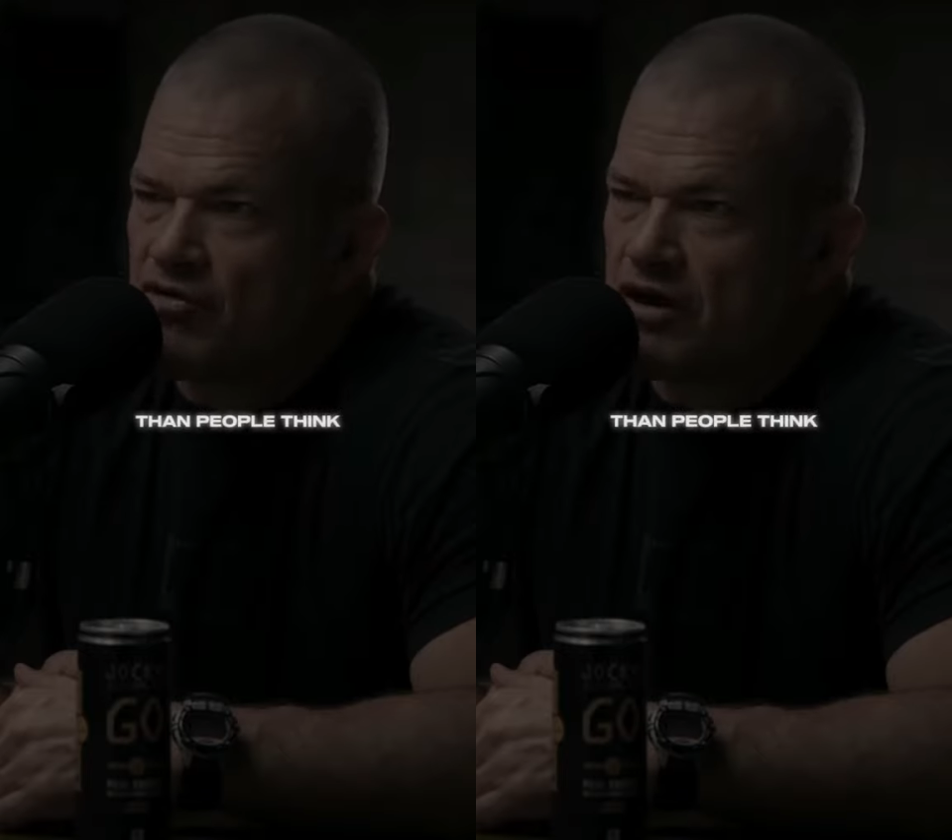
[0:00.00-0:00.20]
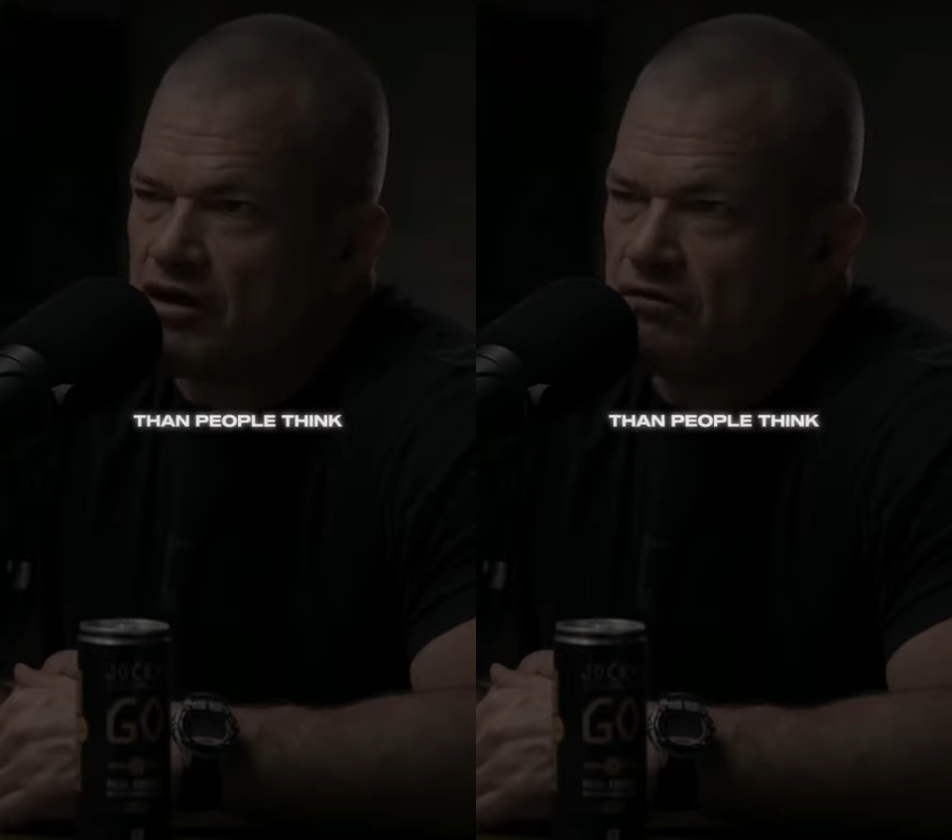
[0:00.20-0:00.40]

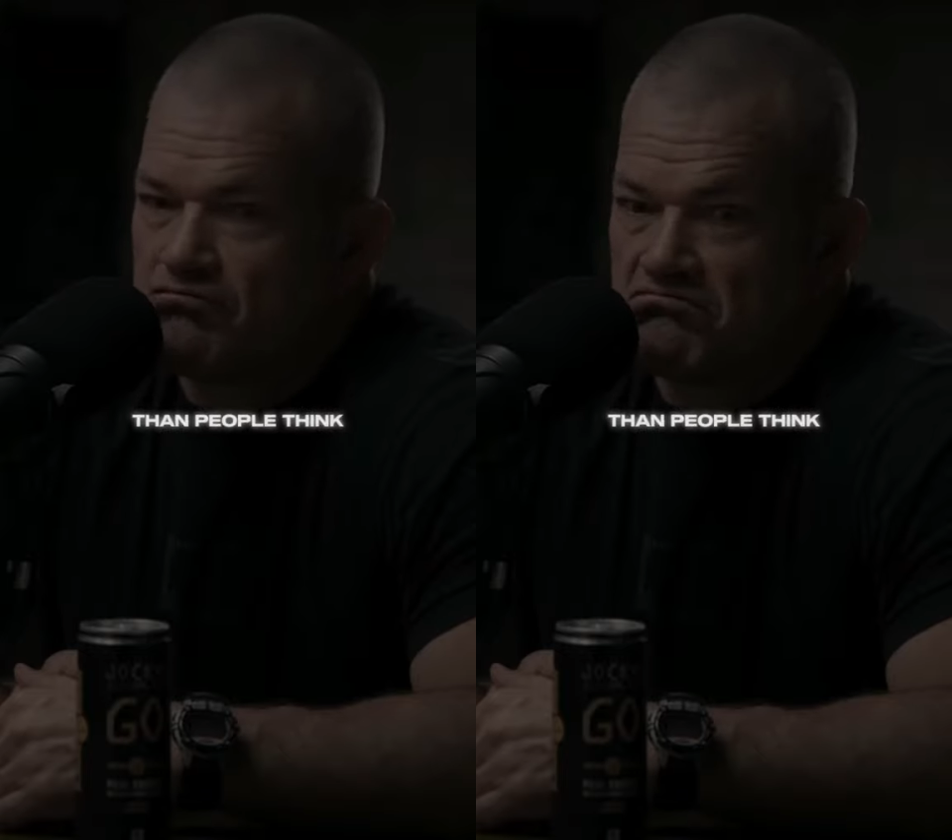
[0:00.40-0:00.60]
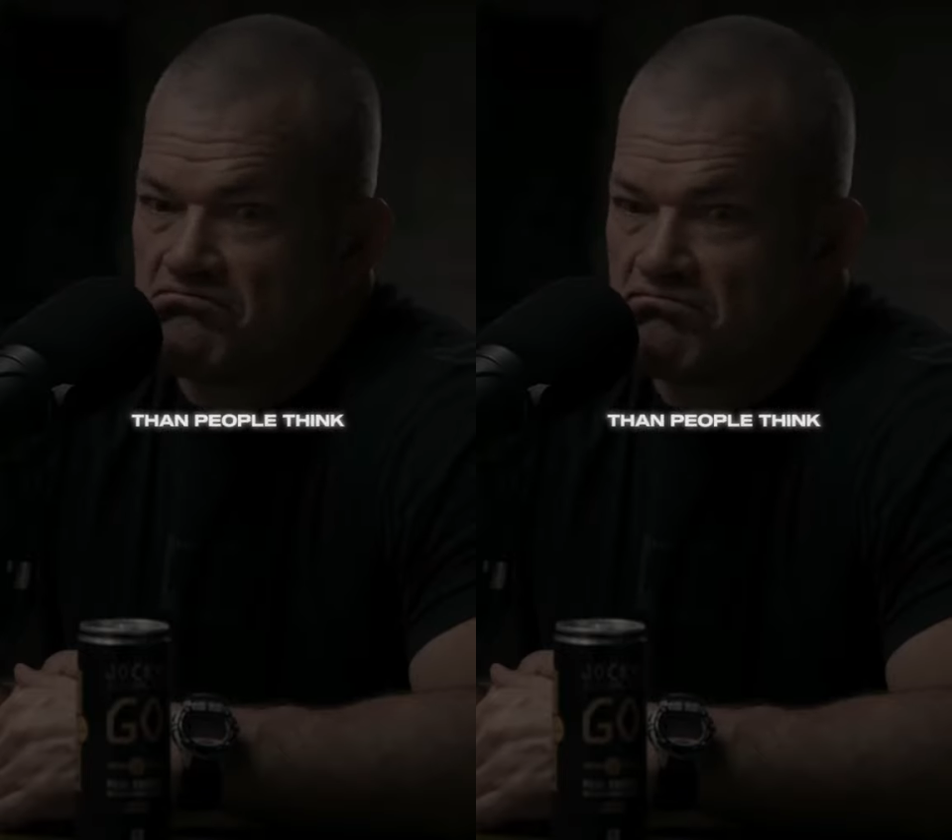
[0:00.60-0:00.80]
think,
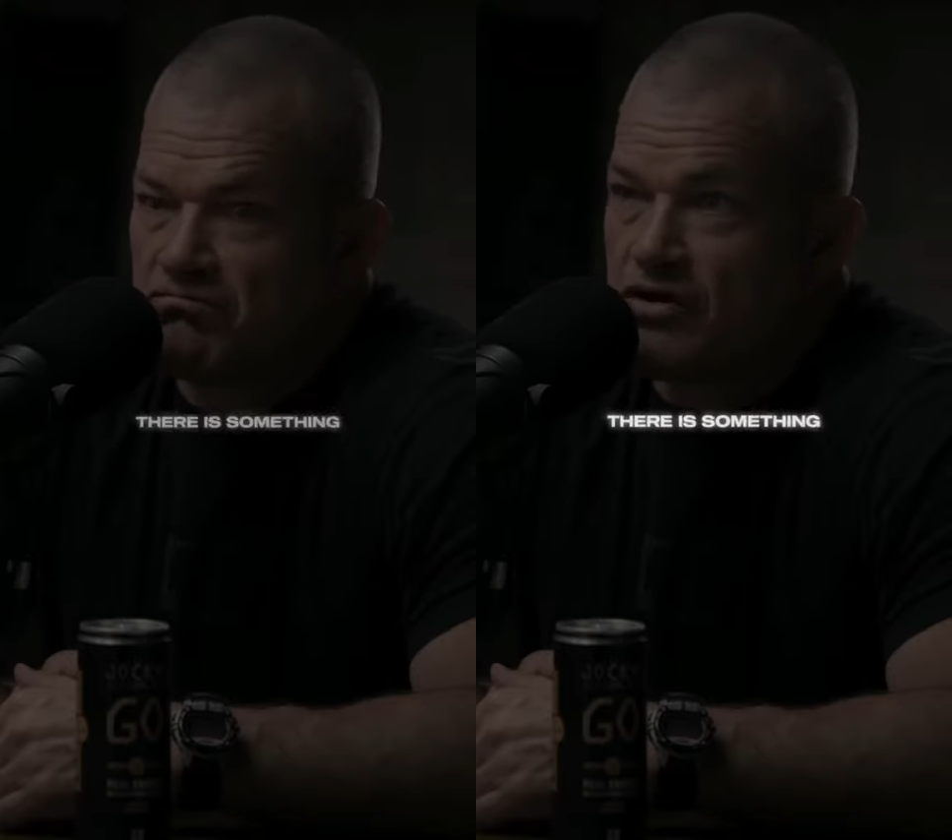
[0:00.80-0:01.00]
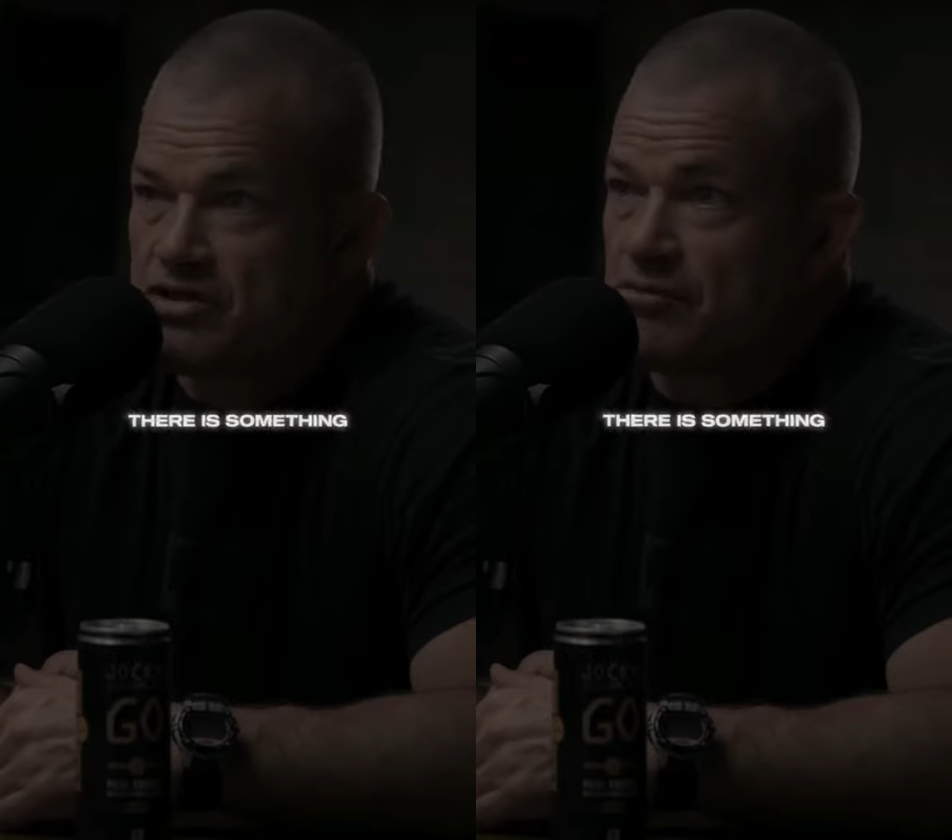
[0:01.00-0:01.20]

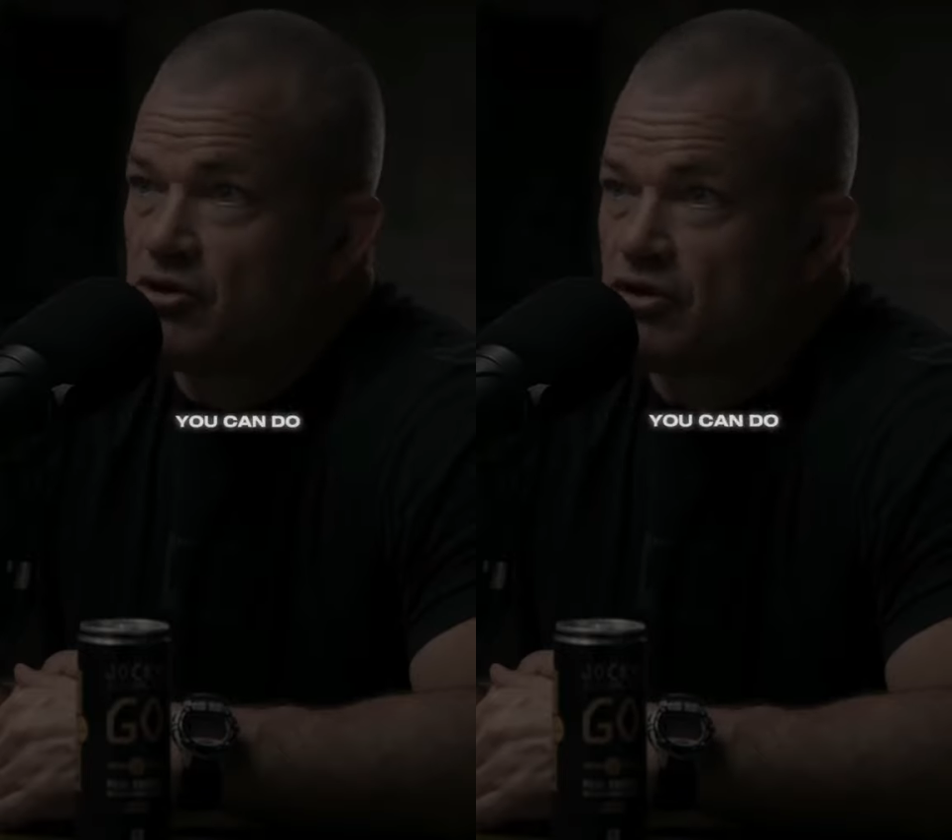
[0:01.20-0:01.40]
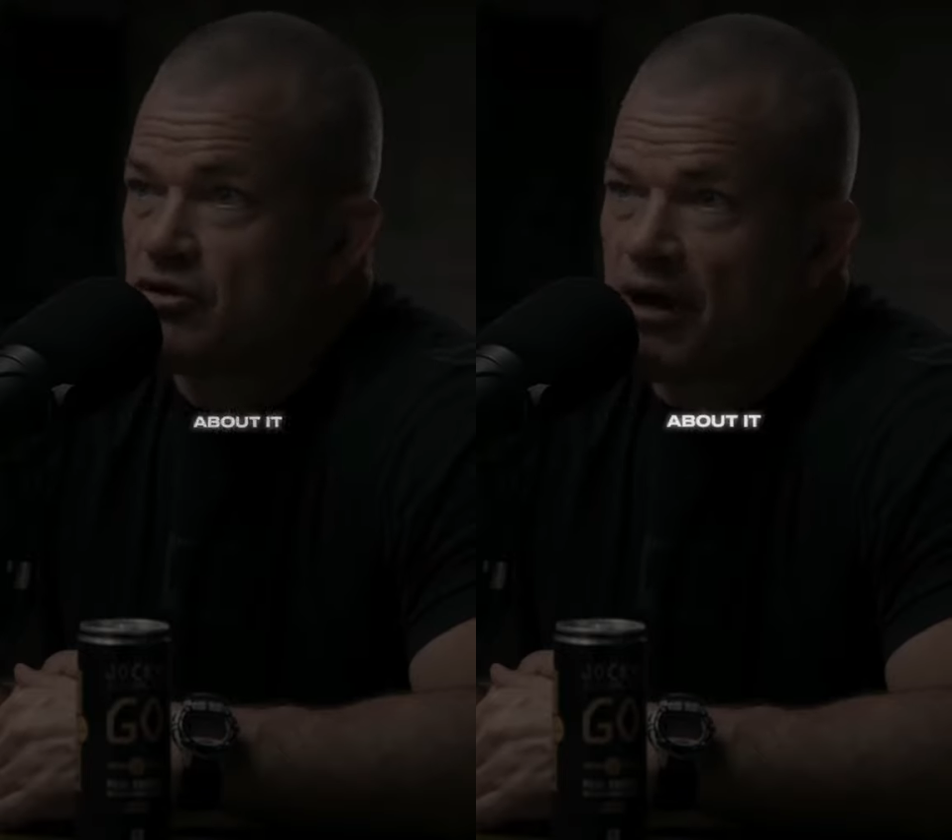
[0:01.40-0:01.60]
there is
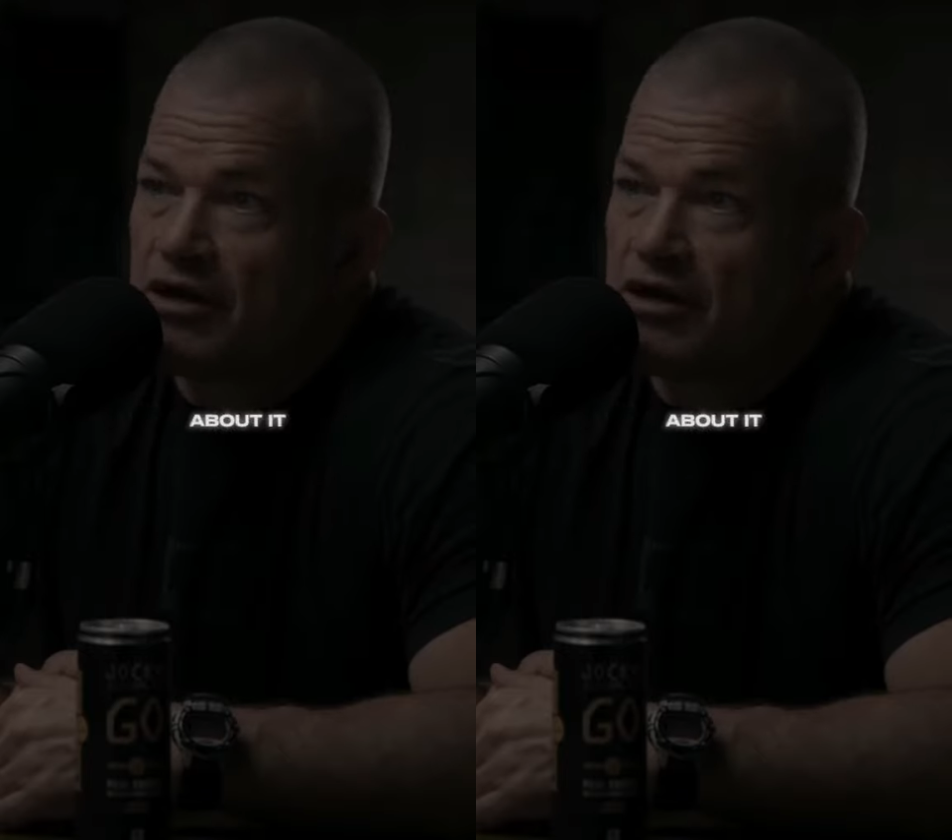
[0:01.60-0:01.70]
something you can do about